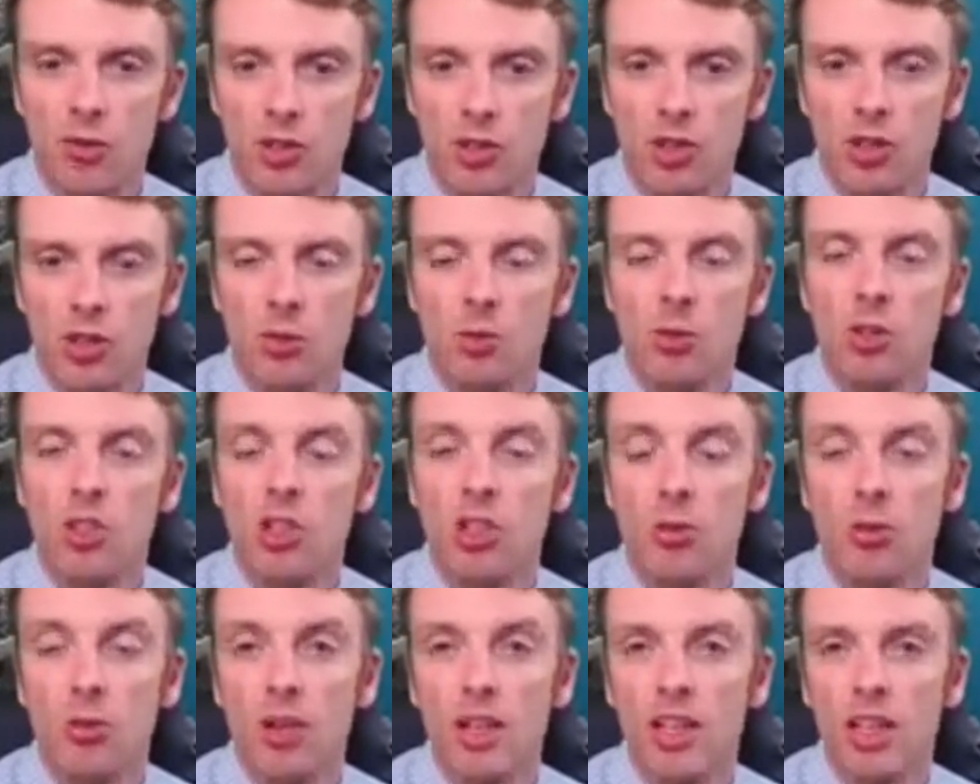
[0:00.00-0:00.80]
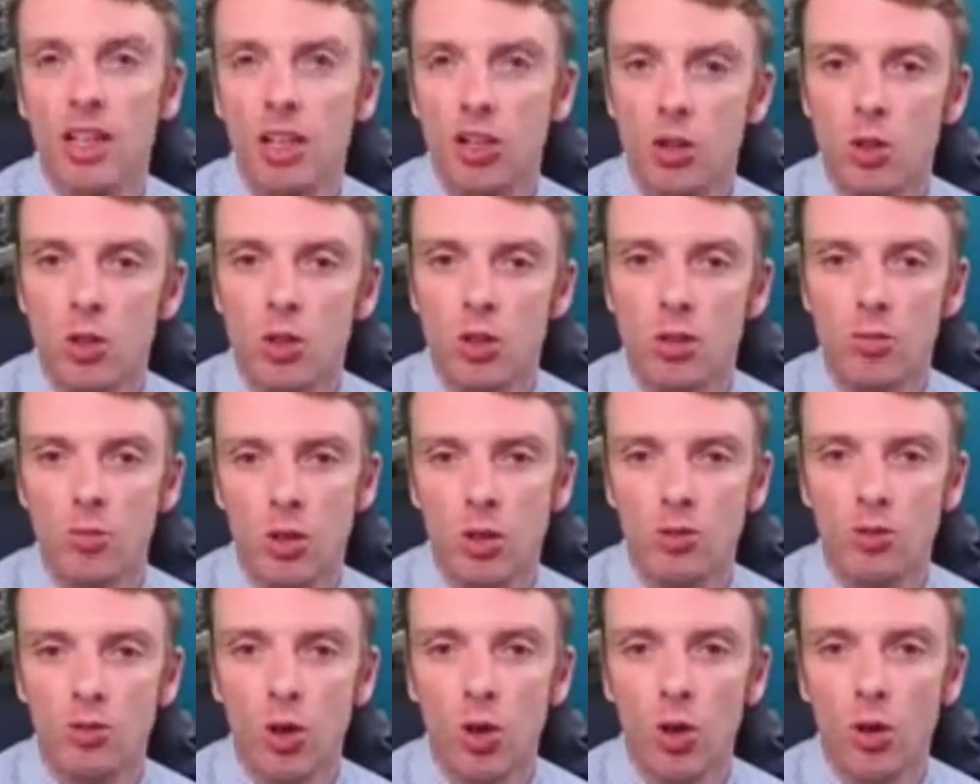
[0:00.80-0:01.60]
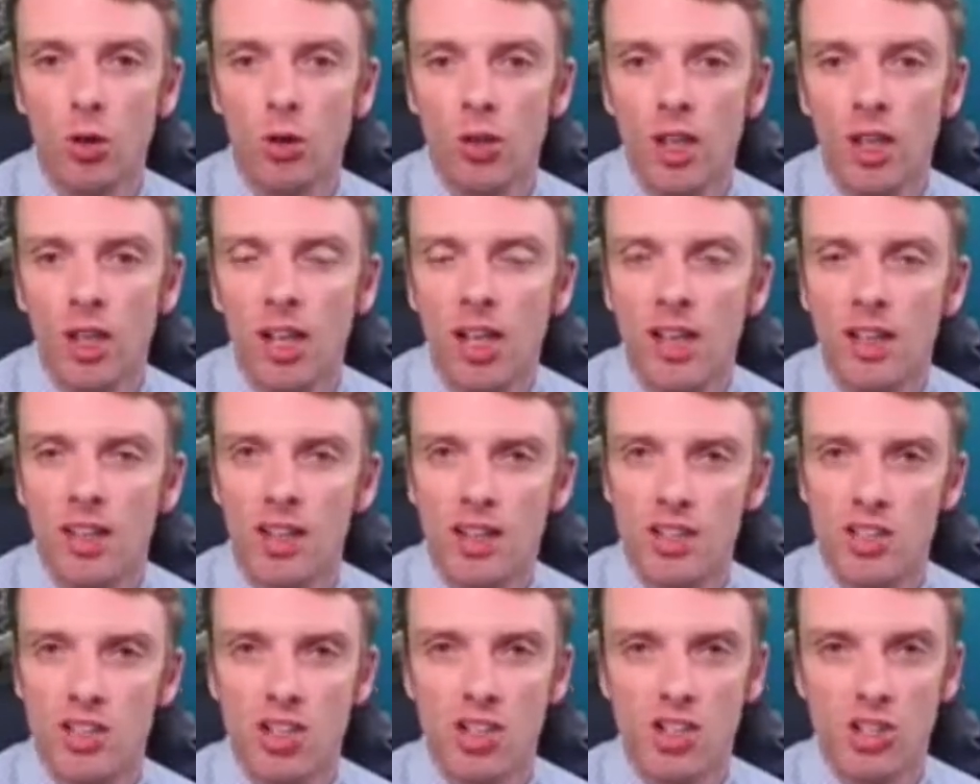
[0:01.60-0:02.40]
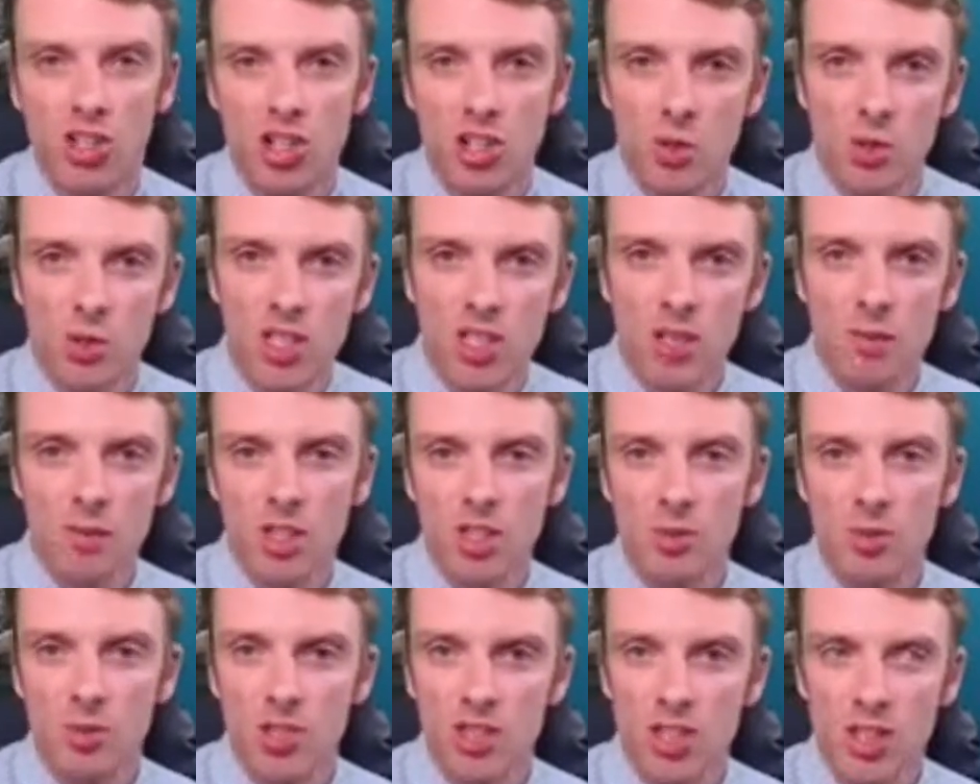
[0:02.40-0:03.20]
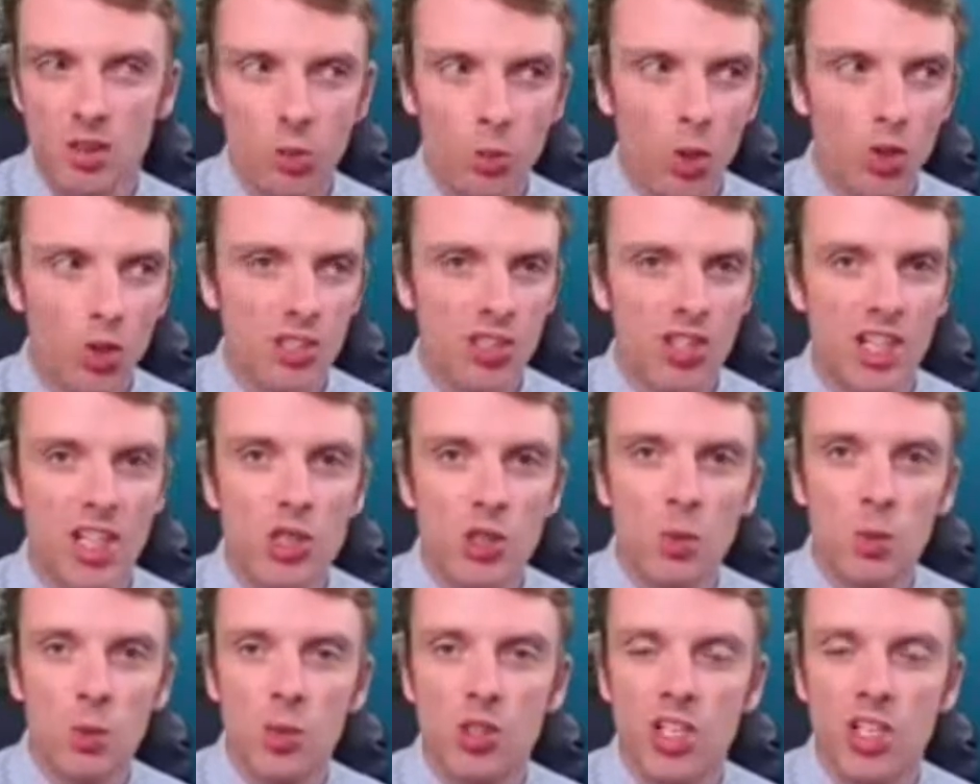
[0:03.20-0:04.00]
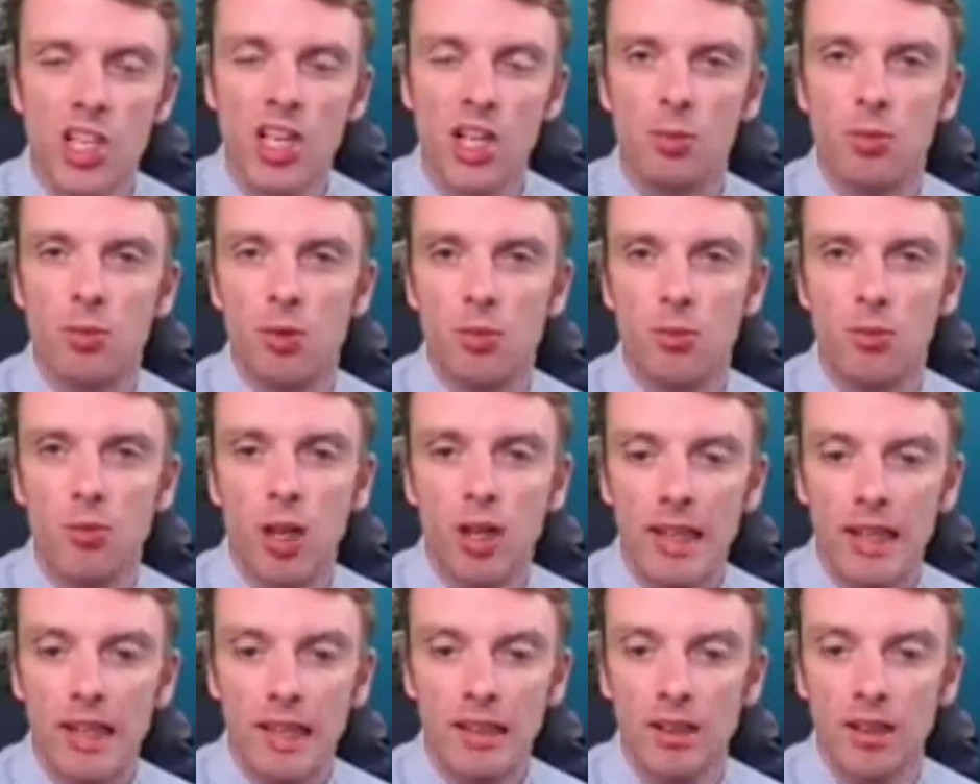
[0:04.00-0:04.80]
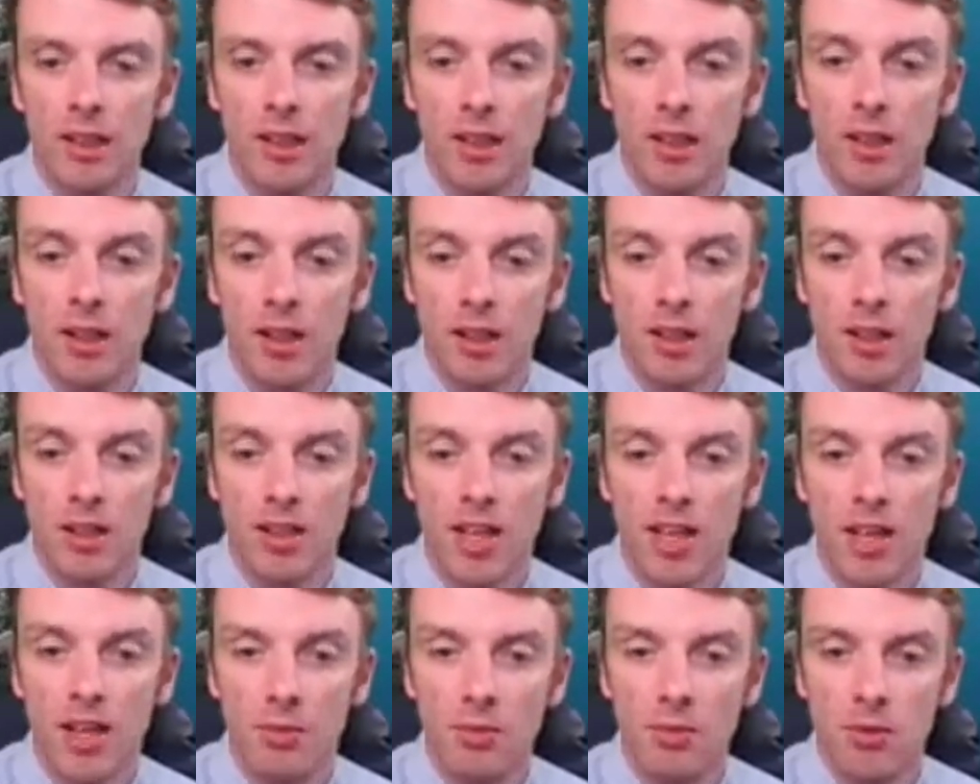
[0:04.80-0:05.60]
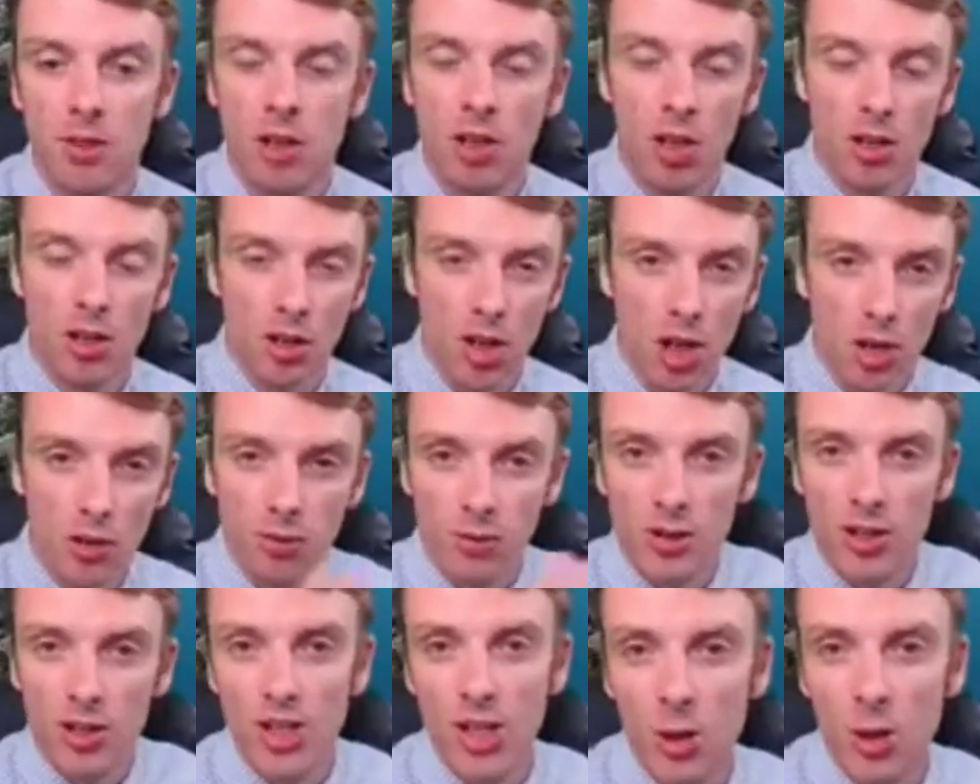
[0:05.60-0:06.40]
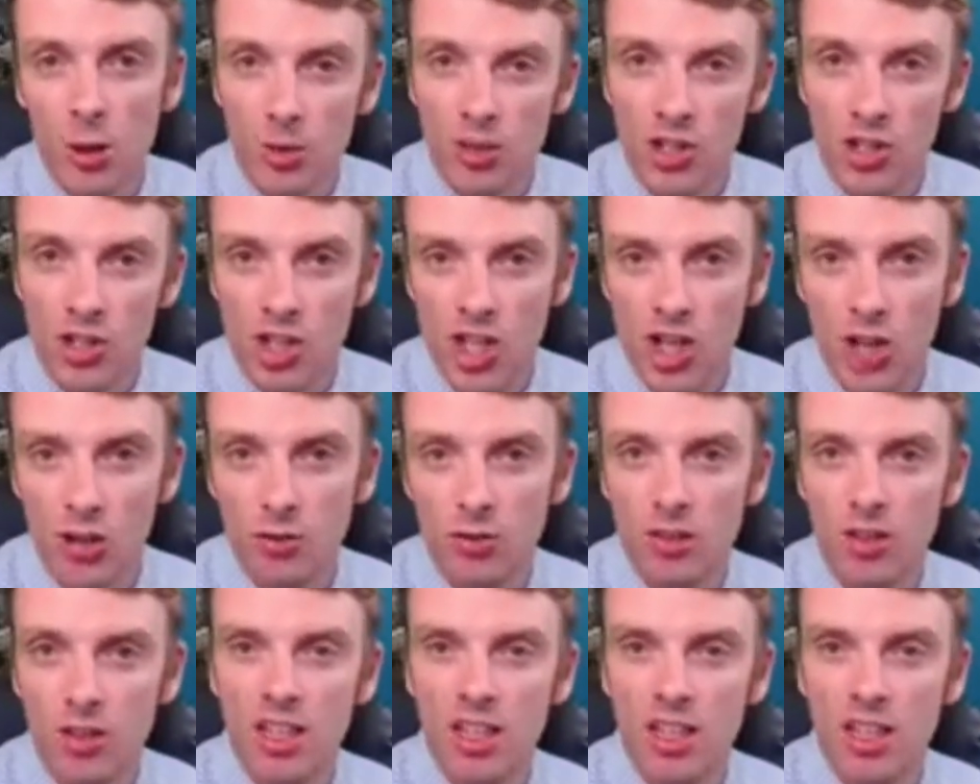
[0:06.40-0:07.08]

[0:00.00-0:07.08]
to a degree and you can move on, then essentially your 70%, once that's all set up and running, can then hopefully go on the shelf.